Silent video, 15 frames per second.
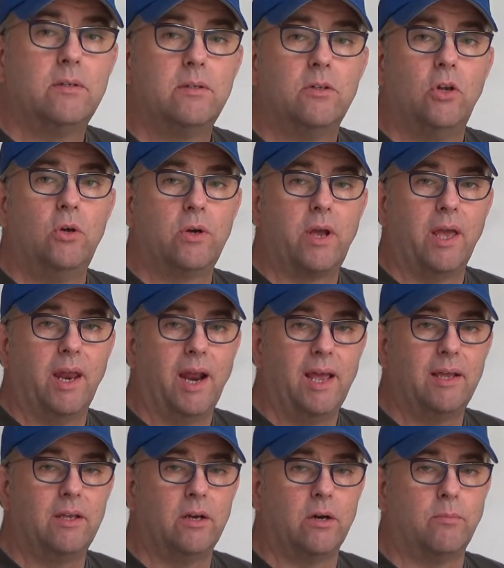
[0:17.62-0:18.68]
look at
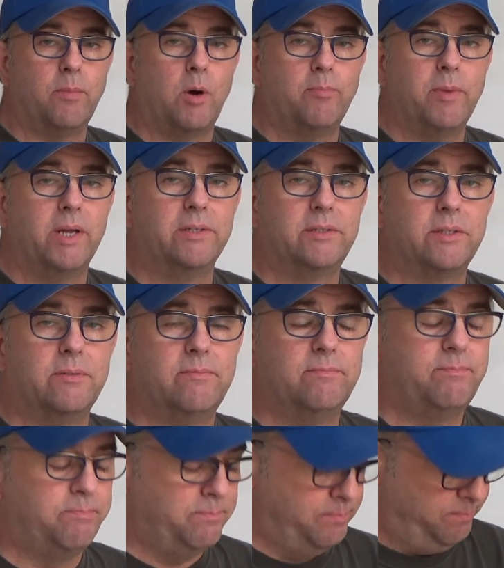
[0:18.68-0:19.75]
angular
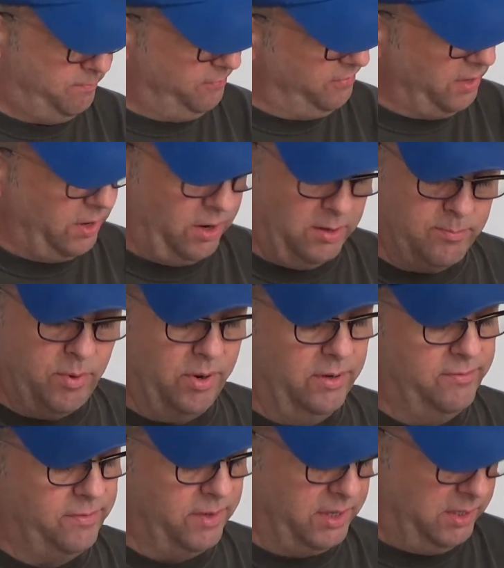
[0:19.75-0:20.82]
momentum very
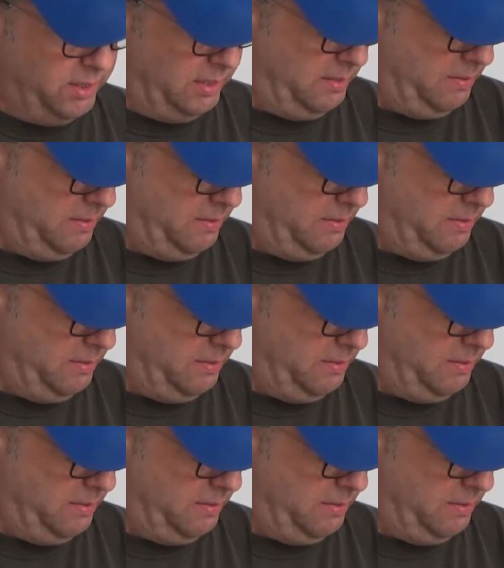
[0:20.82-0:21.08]
briefly.